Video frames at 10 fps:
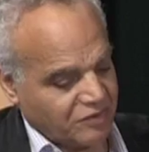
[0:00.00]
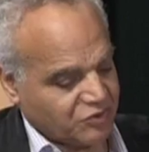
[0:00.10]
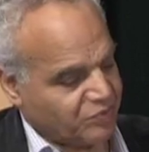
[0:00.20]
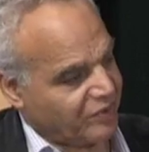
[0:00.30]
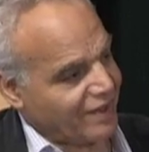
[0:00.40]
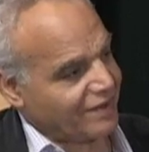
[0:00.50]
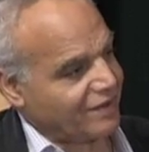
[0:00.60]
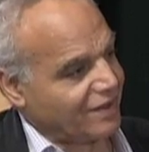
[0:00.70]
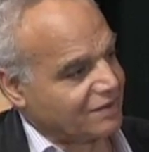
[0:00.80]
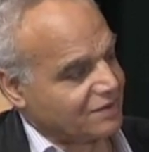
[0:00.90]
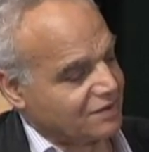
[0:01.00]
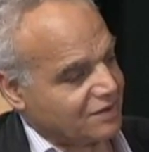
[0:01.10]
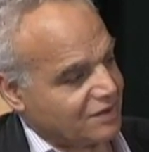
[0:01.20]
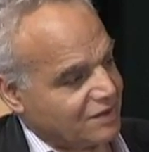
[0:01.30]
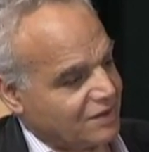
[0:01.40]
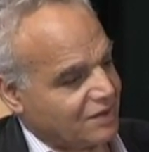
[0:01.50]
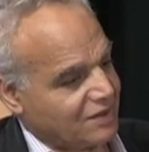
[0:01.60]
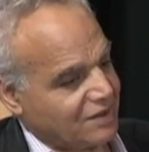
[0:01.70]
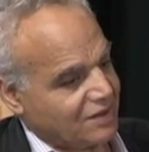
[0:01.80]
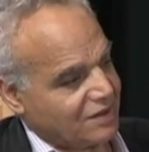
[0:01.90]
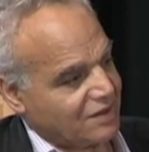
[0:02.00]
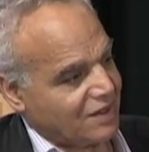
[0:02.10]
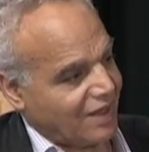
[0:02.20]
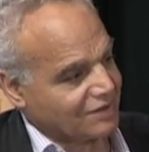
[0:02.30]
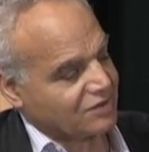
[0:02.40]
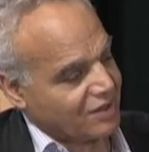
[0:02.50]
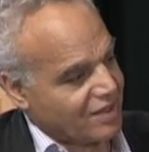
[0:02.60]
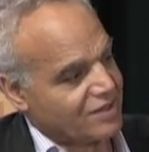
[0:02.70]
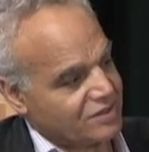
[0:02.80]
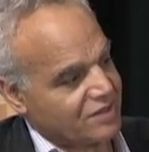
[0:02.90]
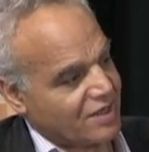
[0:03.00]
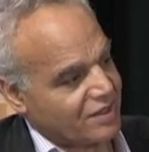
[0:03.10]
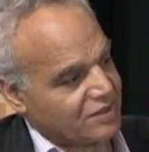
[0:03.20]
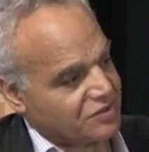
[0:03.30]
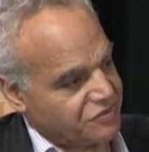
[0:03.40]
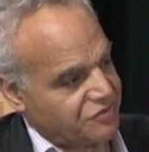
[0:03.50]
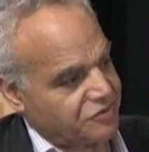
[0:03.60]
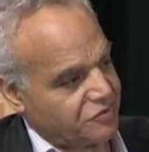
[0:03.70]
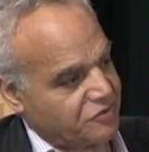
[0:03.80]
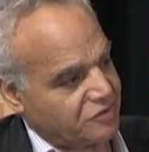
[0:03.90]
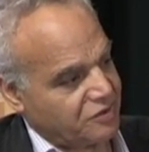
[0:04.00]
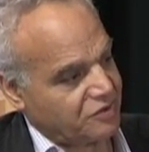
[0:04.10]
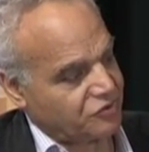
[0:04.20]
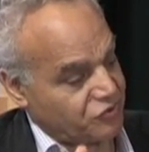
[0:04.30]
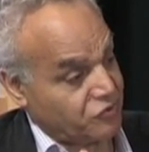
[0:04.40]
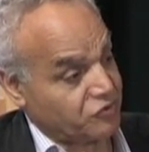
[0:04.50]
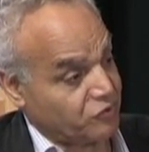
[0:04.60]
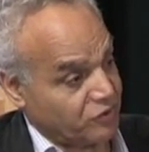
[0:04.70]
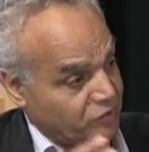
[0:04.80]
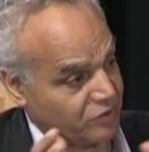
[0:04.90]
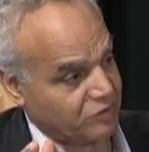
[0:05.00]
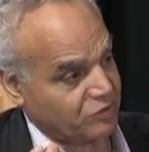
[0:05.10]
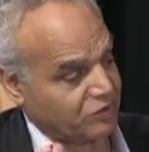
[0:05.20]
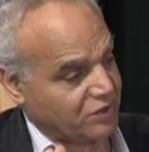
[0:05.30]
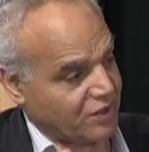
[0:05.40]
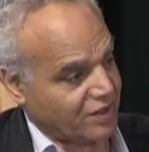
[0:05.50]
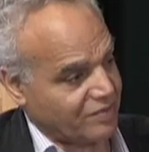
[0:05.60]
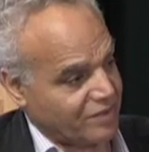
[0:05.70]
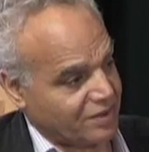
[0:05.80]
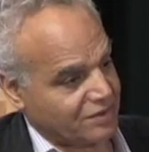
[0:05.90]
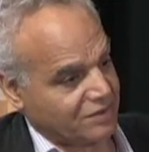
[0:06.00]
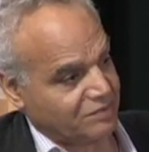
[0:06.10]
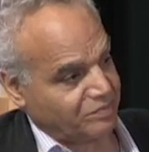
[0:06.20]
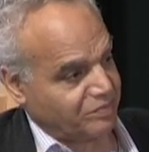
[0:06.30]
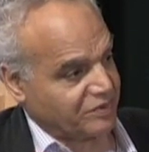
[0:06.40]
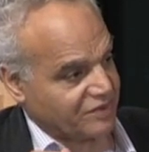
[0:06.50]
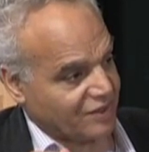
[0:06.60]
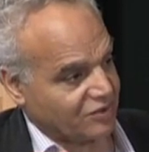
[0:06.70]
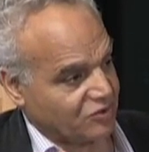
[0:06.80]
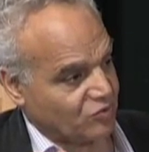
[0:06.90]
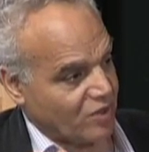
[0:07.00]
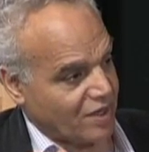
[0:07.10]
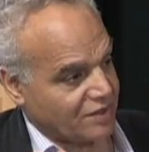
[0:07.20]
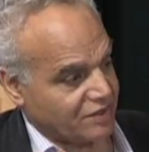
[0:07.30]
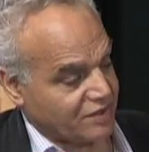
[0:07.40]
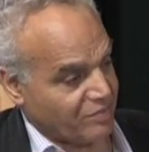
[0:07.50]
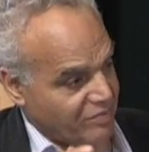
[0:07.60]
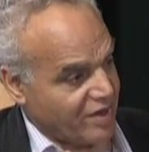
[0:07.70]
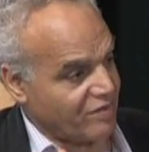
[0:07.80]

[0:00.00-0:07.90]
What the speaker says: spread that anti-Zionist Jews? We're talking about percentage-wise? Is it a big